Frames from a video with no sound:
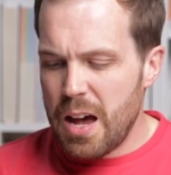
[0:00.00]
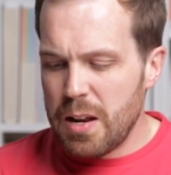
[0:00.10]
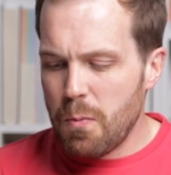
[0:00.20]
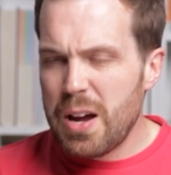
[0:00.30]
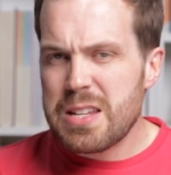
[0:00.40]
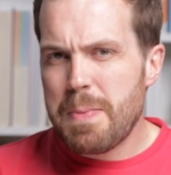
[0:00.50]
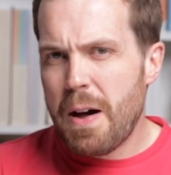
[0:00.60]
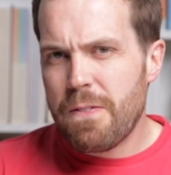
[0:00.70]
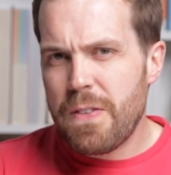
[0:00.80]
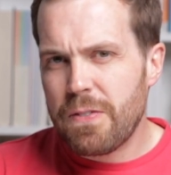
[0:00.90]
and it weighs
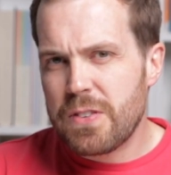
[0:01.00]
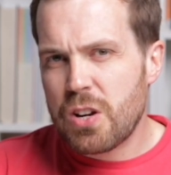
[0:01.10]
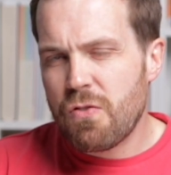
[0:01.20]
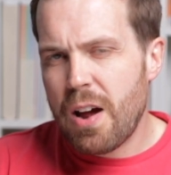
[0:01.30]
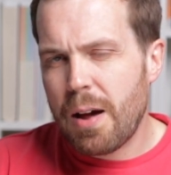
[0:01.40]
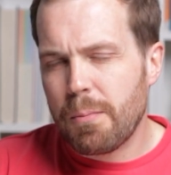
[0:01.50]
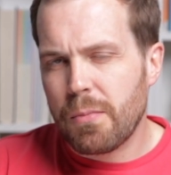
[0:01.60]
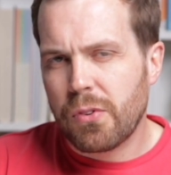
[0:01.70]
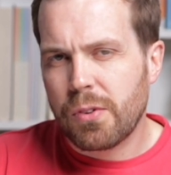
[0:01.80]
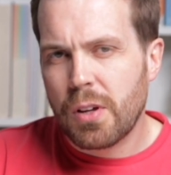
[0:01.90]
about 50
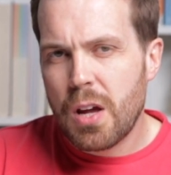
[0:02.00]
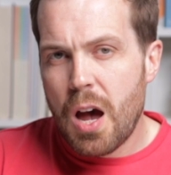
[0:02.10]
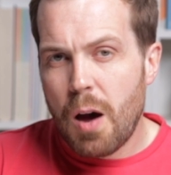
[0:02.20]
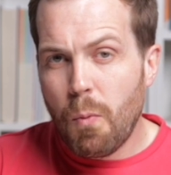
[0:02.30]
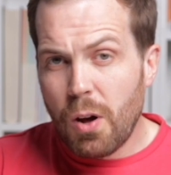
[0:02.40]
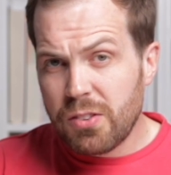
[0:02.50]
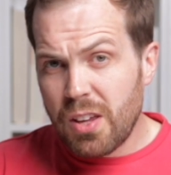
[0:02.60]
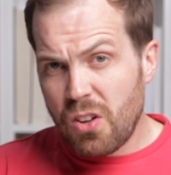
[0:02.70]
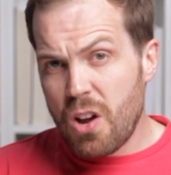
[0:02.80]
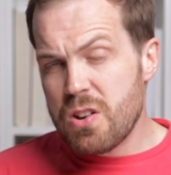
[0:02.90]
grams. And whilst
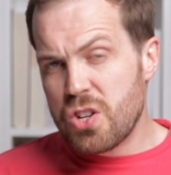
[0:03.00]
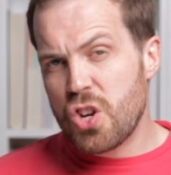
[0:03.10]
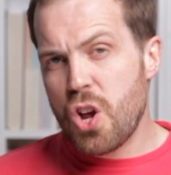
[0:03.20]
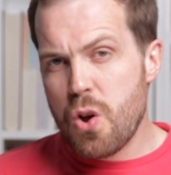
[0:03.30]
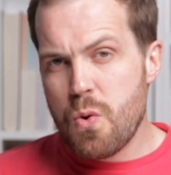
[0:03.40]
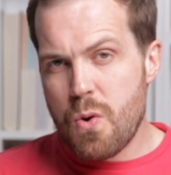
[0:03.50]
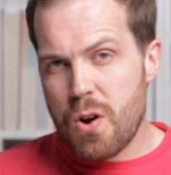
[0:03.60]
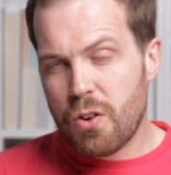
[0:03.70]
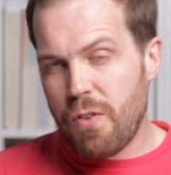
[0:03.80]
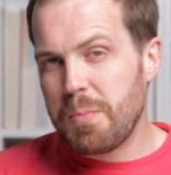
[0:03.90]
that's only 2
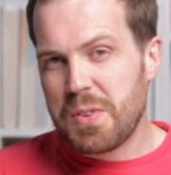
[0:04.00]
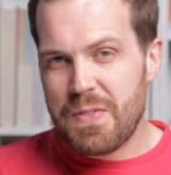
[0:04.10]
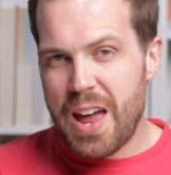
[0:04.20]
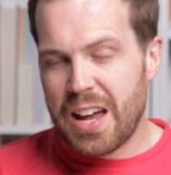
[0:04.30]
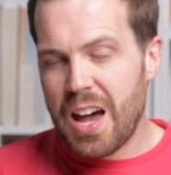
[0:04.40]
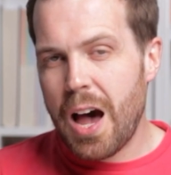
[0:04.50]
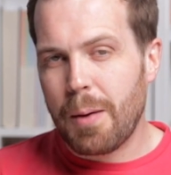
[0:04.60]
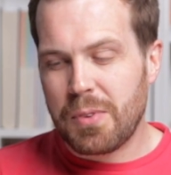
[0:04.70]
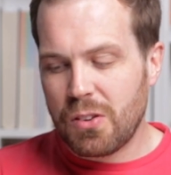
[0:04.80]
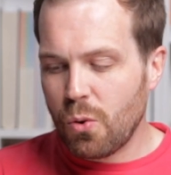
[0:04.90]
grams of net
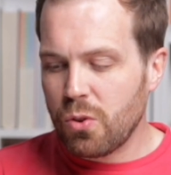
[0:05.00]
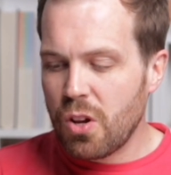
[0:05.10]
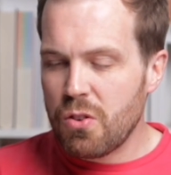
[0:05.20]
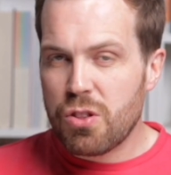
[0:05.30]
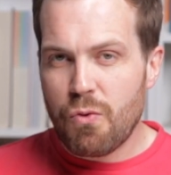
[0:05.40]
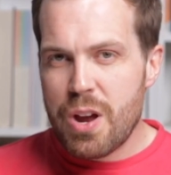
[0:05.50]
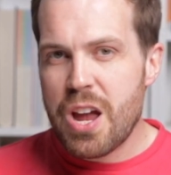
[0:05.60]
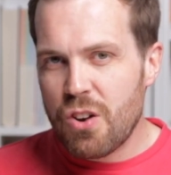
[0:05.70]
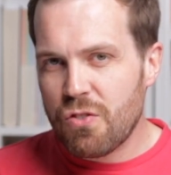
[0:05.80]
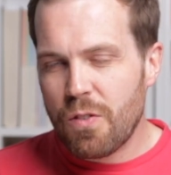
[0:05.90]
carbs, it's also
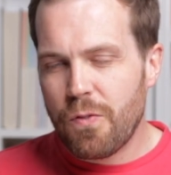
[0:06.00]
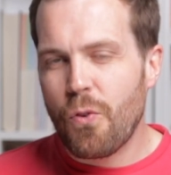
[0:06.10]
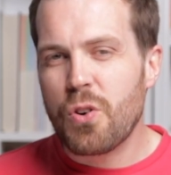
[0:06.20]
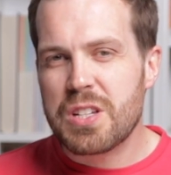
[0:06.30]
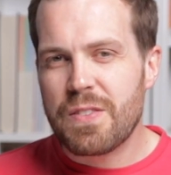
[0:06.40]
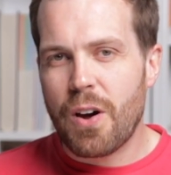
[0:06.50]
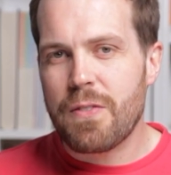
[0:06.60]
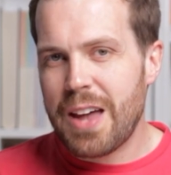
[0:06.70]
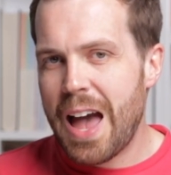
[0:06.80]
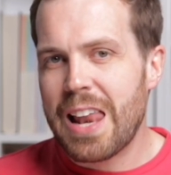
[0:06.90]

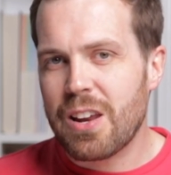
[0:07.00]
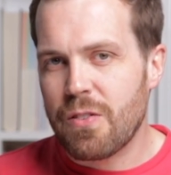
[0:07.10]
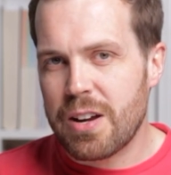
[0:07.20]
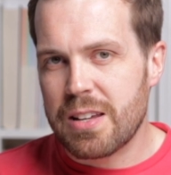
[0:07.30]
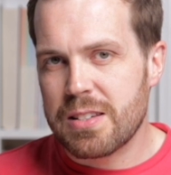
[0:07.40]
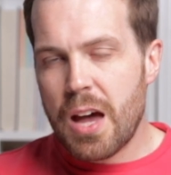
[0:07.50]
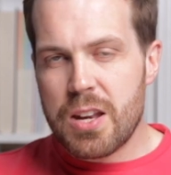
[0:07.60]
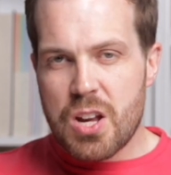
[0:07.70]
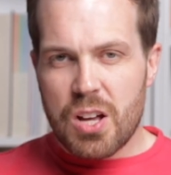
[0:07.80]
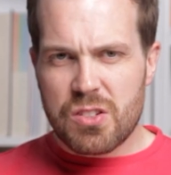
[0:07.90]
345 calories.
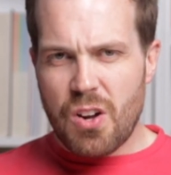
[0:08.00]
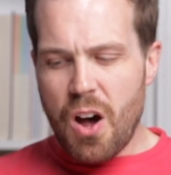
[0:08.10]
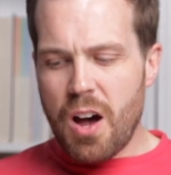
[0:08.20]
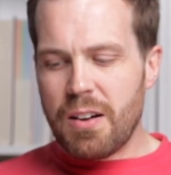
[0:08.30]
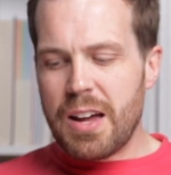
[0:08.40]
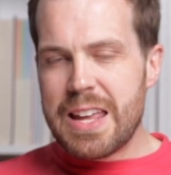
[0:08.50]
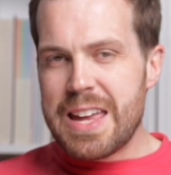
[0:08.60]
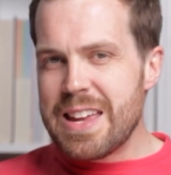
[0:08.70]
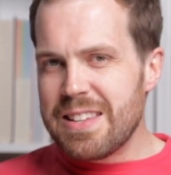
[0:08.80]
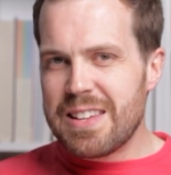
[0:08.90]
And nuts are an
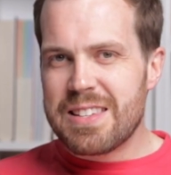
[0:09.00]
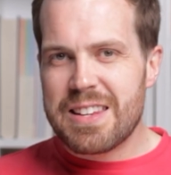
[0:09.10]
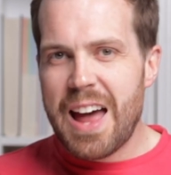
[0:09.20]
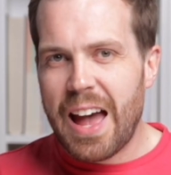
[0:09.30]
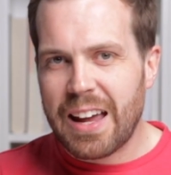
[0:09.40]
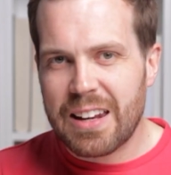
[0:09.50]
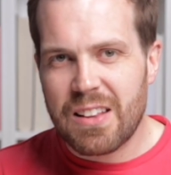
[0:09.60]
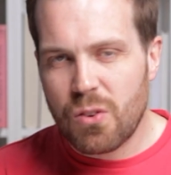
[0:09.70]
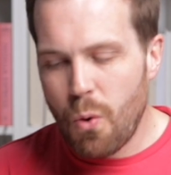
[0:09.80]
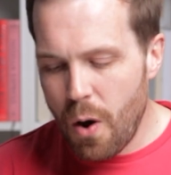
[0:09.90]
easy snack, and
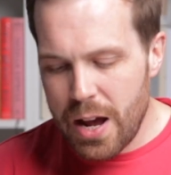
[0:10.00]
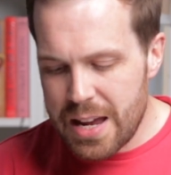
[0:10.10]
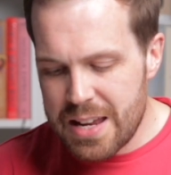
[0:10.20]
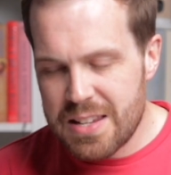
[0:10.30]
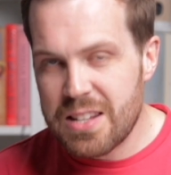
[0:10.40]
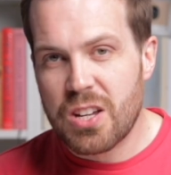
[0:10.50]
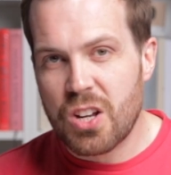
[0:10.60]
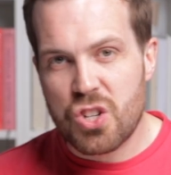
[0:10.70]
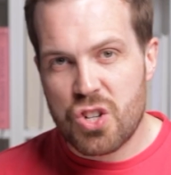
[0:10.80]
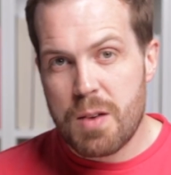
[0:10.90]
it's quite easy to
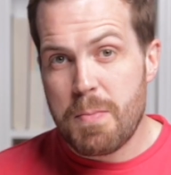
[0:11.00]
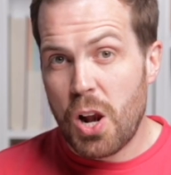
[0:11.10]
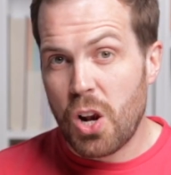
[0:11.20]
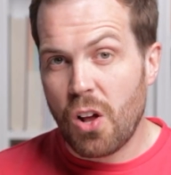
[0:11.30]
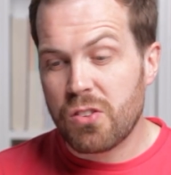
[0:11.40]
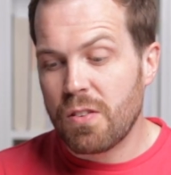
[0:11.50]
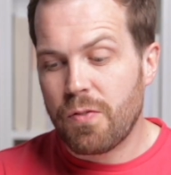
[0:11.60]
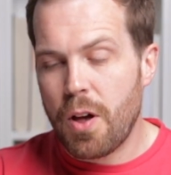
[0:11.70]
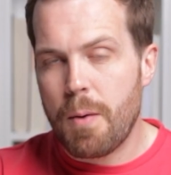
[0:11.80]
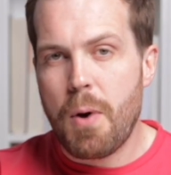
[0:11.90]
consume a lot
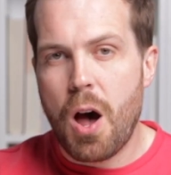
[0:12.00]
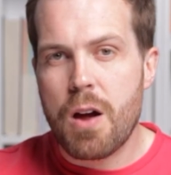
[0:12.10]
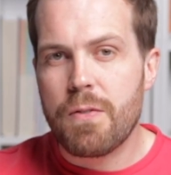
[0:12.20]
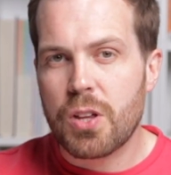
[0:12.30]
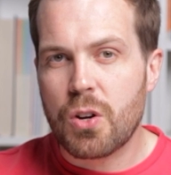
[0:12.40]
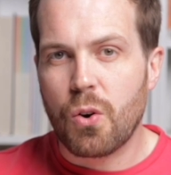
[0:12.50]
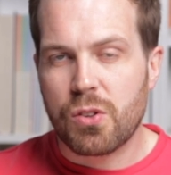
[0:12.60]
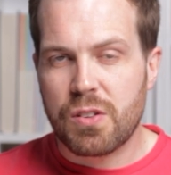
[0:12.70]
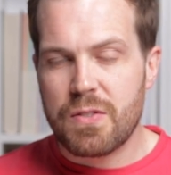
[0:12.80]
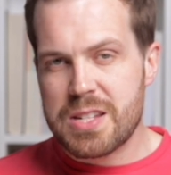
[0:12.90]
of them over the
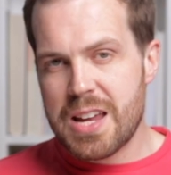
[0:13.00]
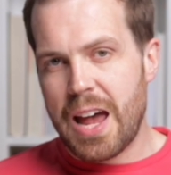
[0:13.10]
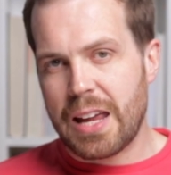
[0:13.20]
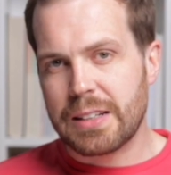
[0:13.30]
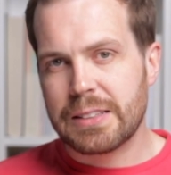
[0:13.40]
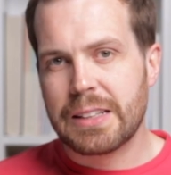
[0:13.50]
course of a day,